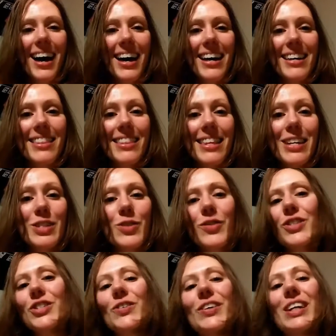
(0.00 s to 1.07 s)
And thanks for
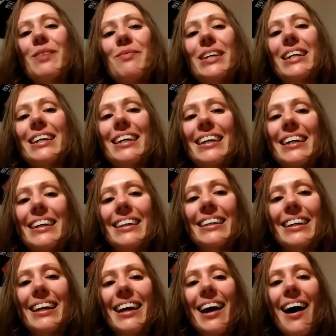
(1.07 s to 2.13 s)
joining me again.
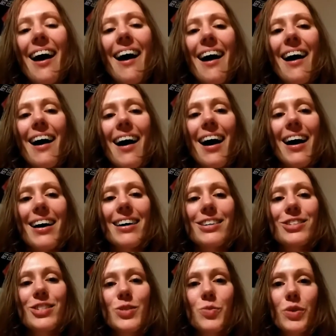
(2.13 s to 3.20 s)
I
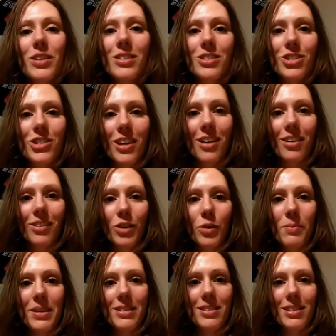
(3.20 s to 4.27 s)
just wanted to share a little
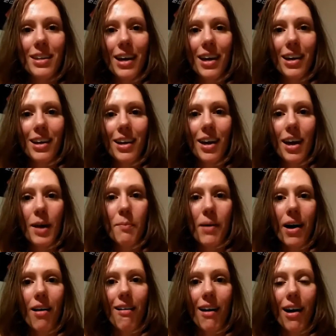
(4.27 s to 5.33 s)
bit today
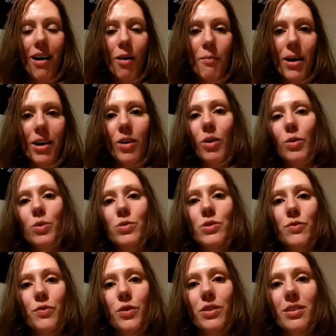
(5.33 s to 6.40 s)
about how my goals
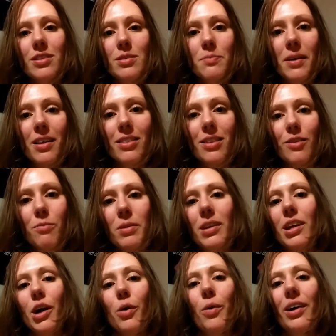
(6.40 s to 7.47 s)
for this month have been
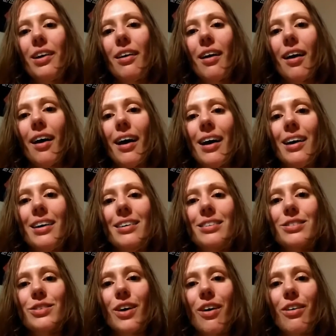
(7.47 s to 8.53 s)
going
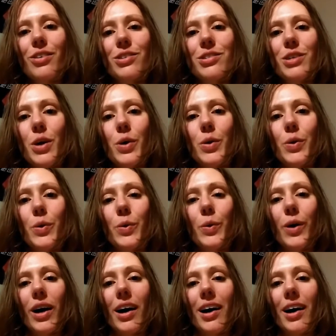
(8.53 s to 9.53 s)
and also